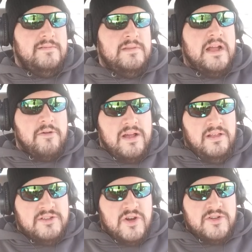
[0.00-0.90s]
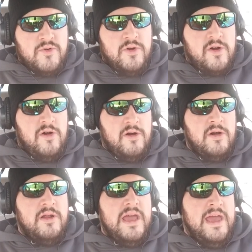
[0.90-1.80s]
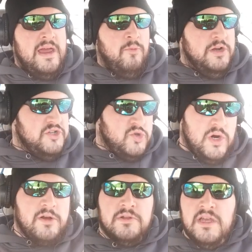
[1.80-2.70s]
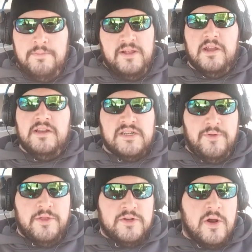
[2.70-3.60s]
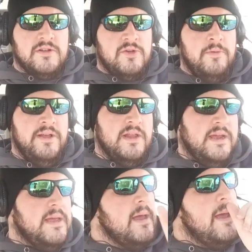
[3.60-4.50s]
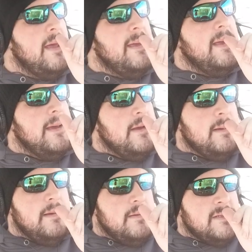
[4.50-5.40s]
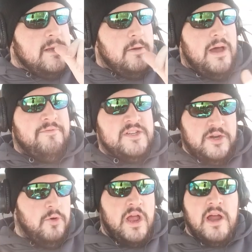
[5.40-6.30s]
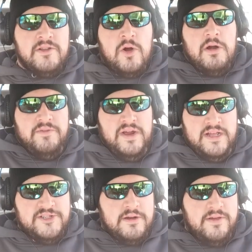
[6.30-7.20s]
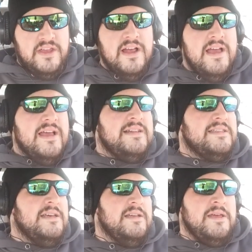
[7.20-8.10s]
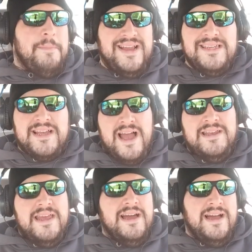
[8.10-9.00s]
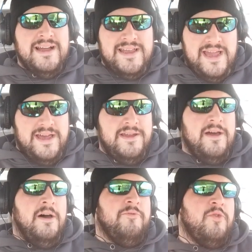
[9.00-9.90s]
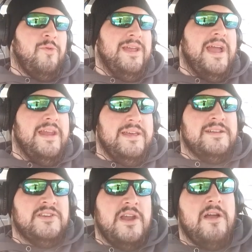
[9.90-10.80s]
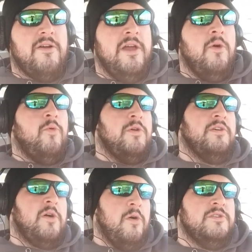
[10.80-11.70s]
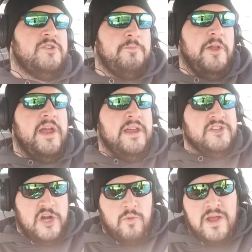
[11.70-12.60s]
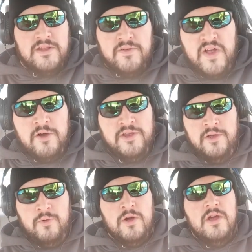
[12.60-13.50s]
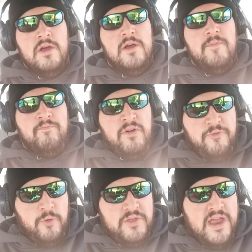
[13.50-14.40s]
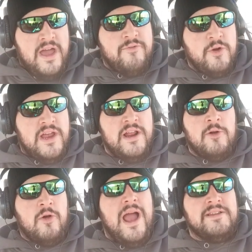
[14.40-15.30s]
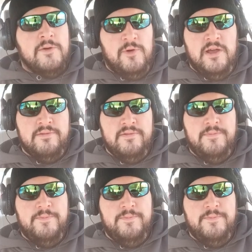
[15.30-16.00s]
that Crackling Drake drew a card, which triggered the abilities of all the Draw 2 ability. So I've still gotten card advantage out of it. It's the basic idea, again, of creating a scenario where the cards you're playing generate their value before they ever get interacted with.